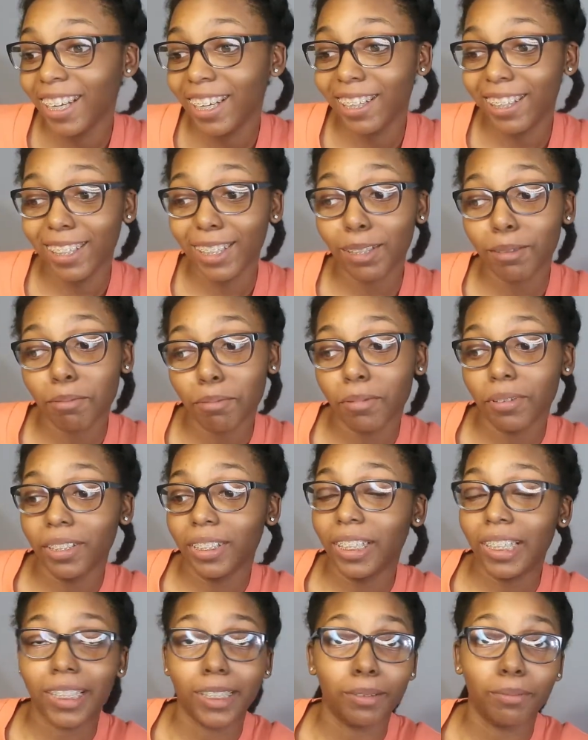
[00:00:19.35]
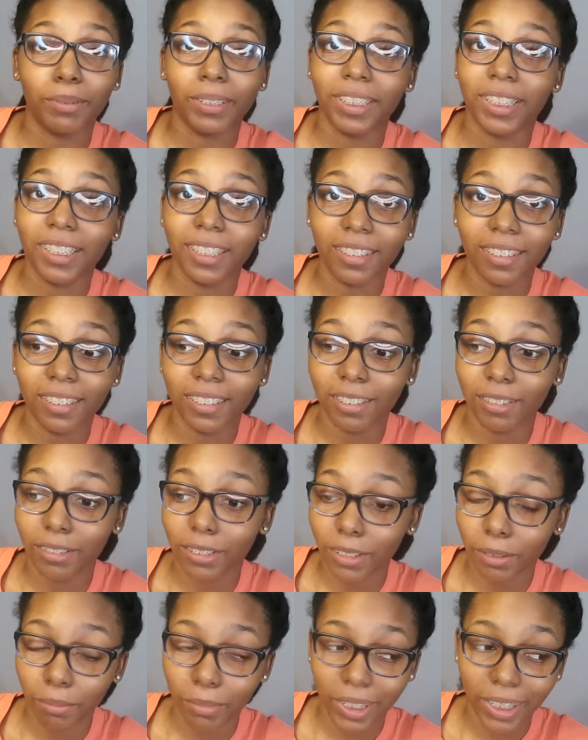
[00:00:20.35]
At this point, y'all should be getting
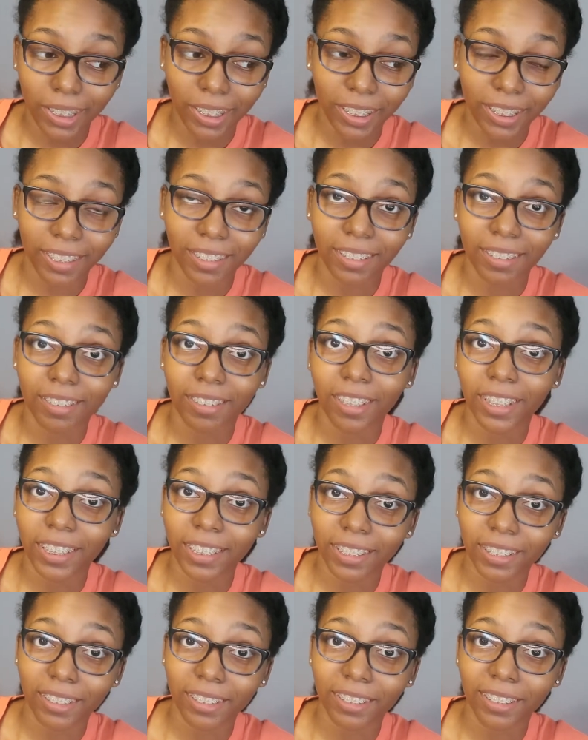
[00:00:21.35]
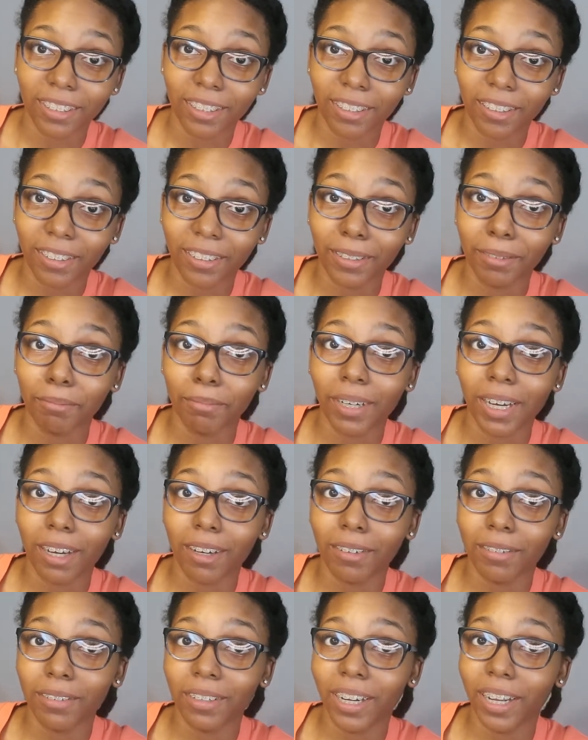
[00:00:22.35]
used to me looking crazy on
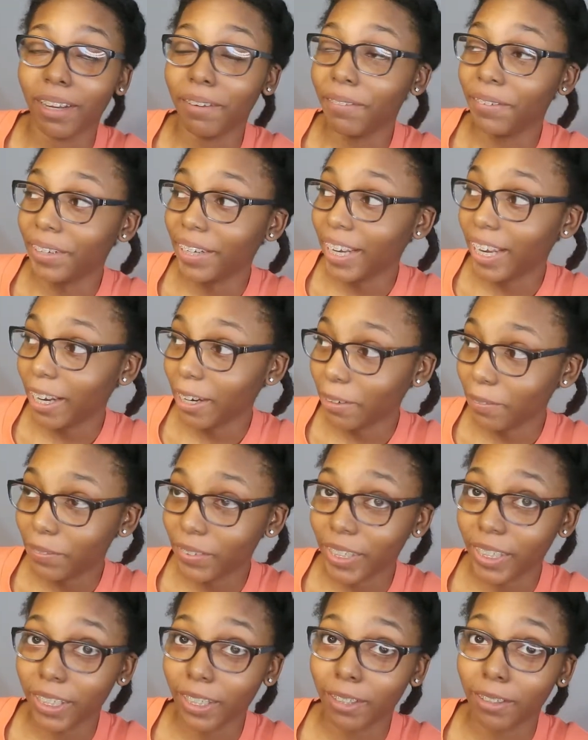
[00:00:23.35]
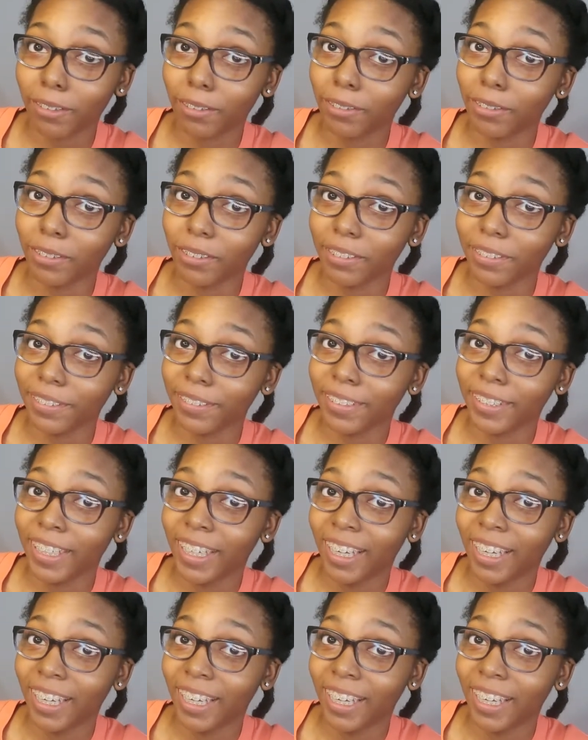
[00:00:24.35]
about every hair video or